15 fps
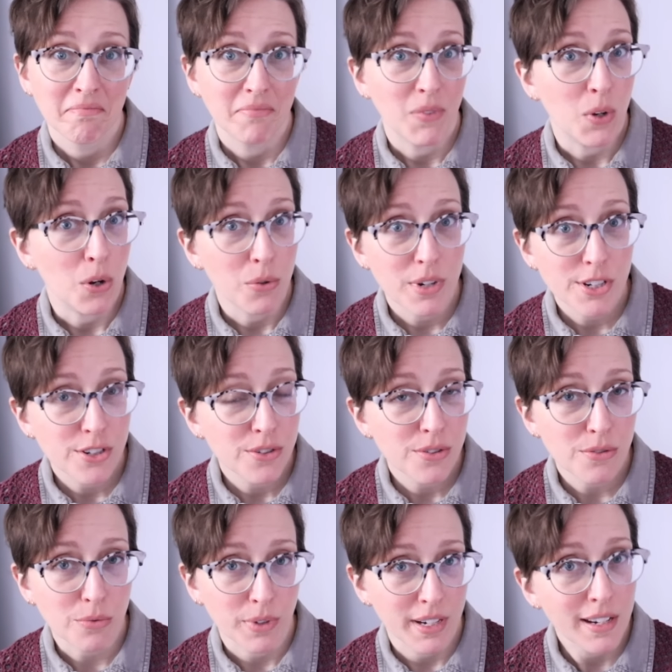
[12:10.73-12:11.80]
no
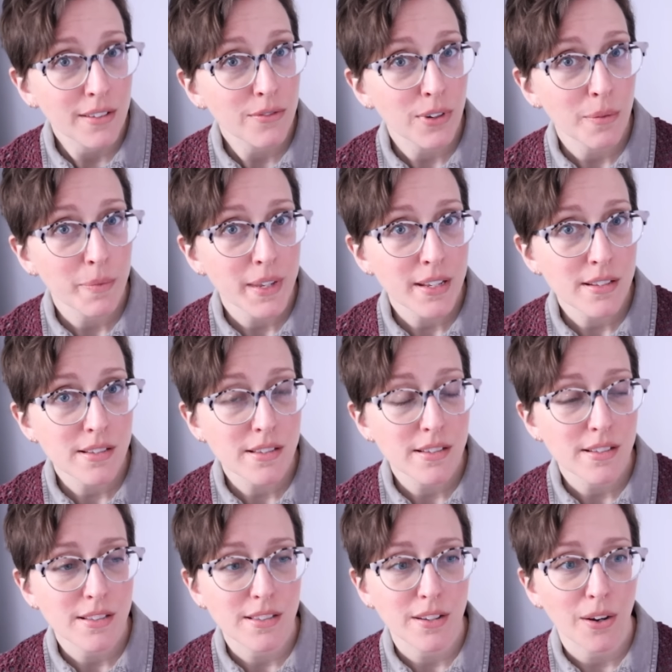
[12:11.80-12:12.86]
issues reading from this.
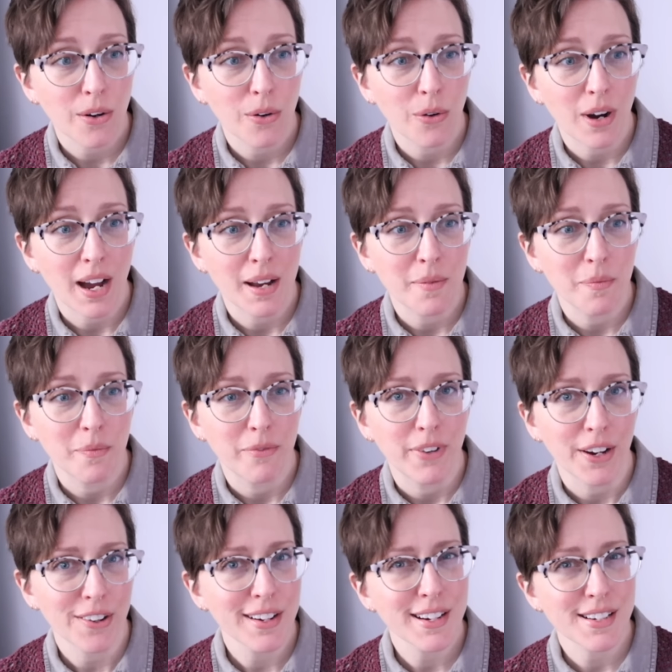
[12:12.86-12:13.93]
So I'm
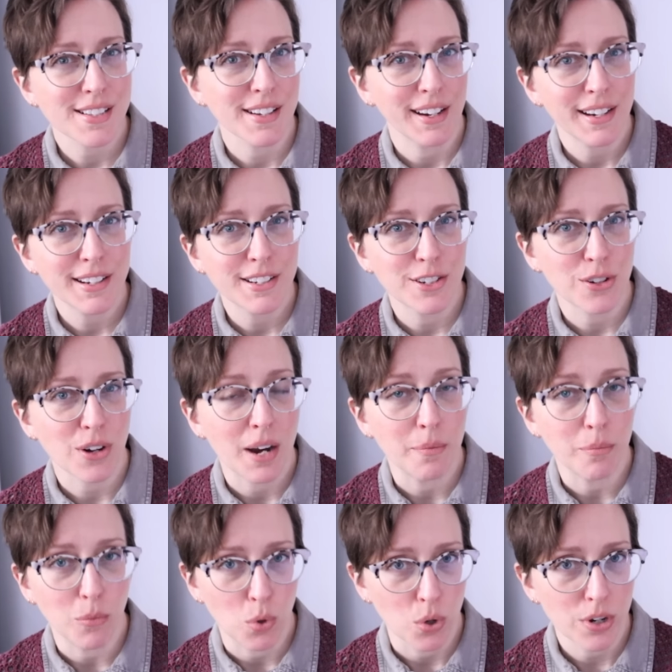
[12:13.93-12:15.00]
very excited to try
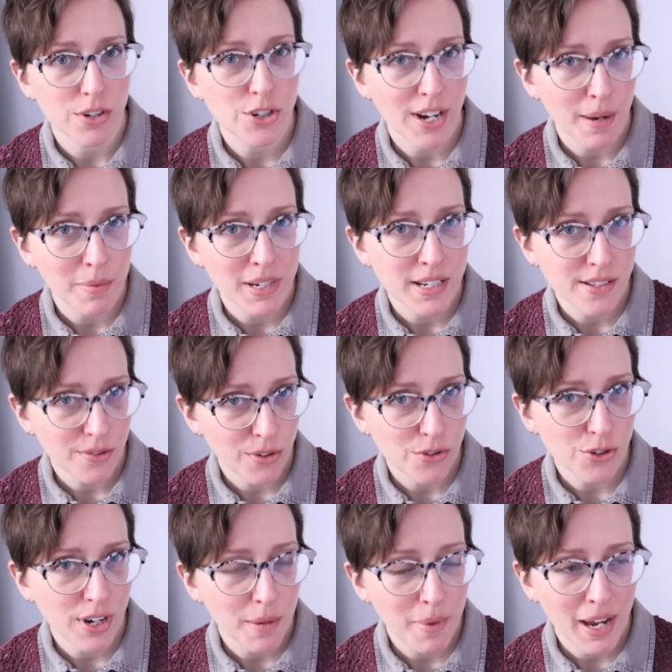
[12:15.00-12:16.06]
more Japanese
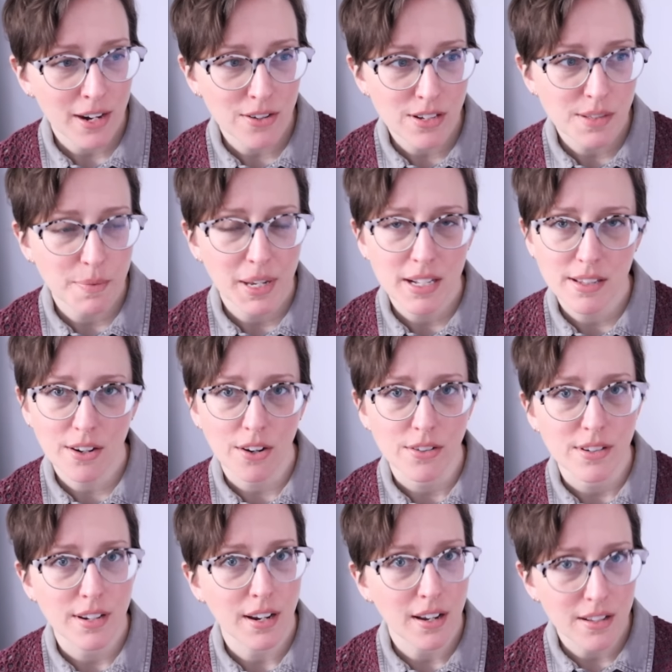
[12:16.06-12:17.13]
crochet patterns because there are
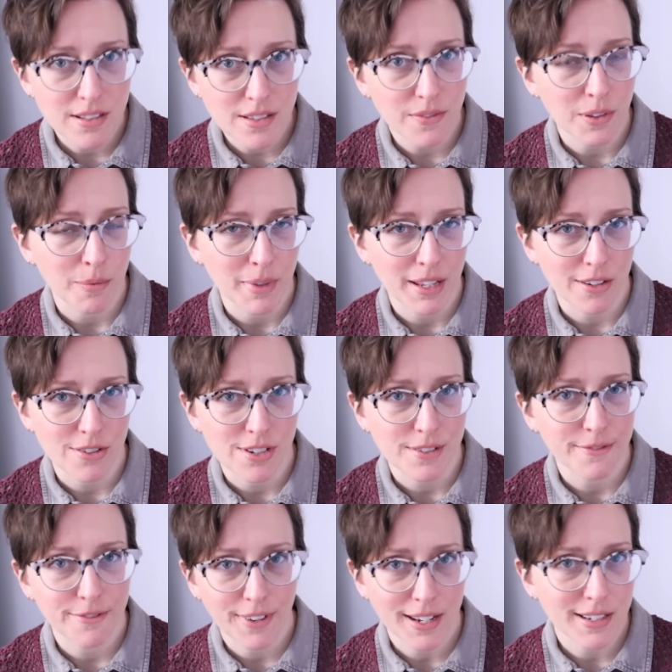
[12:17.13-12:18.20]
tons of them that are just
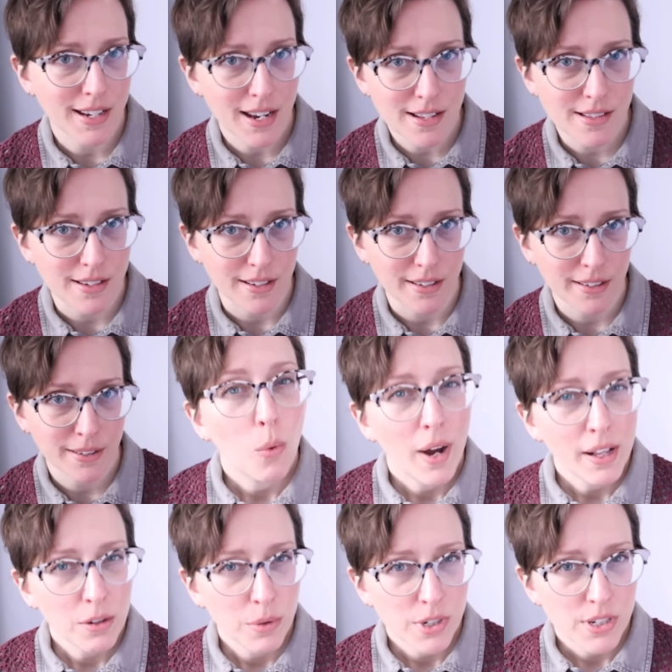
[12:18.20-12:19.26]
fantastic.
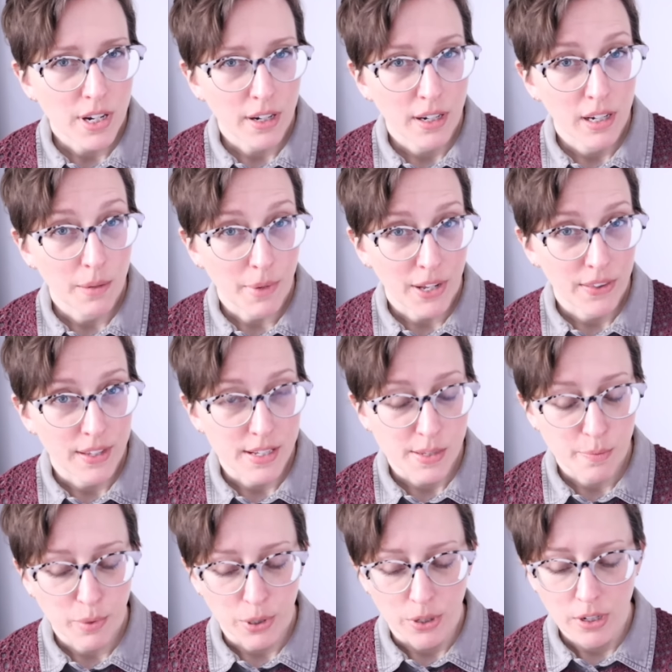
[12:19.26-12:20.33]
While we're talking about this
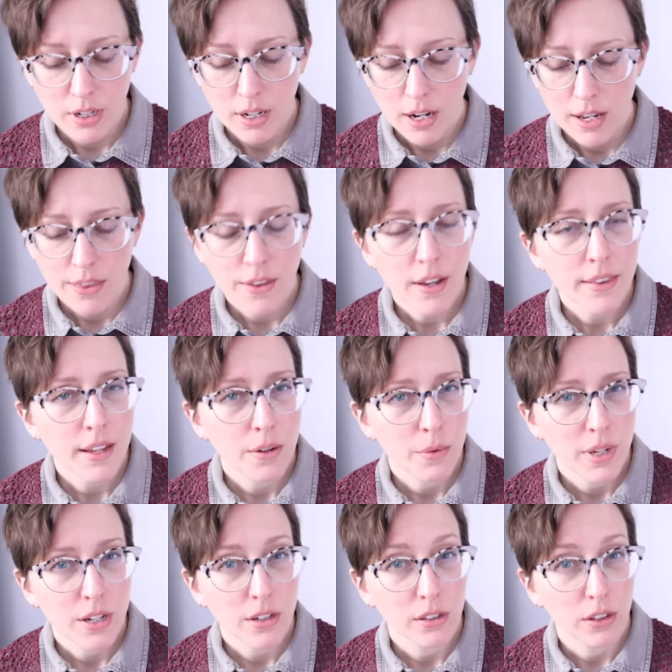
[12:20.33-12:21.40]
book, I thought that
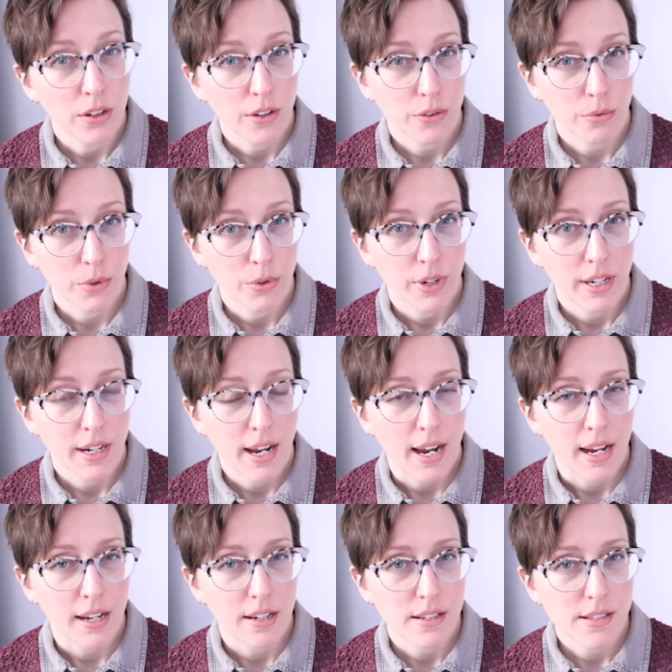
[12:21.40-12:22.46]
we could look through it
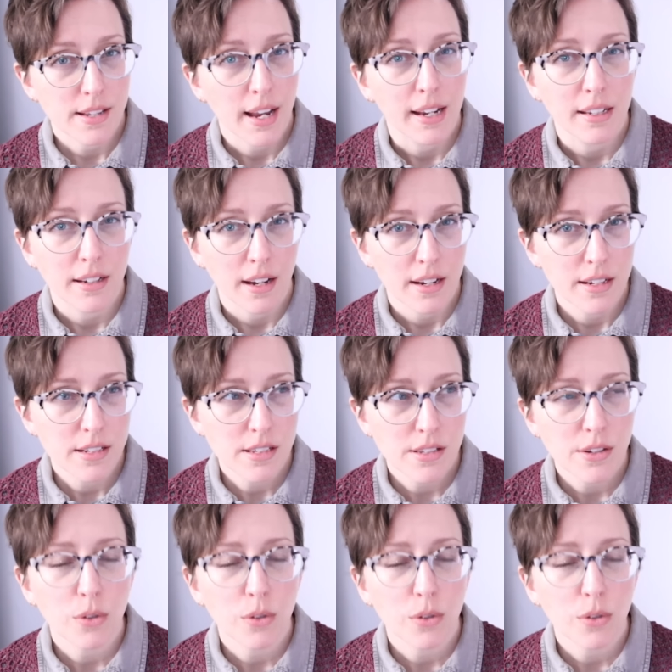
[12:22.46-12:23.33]
as a nice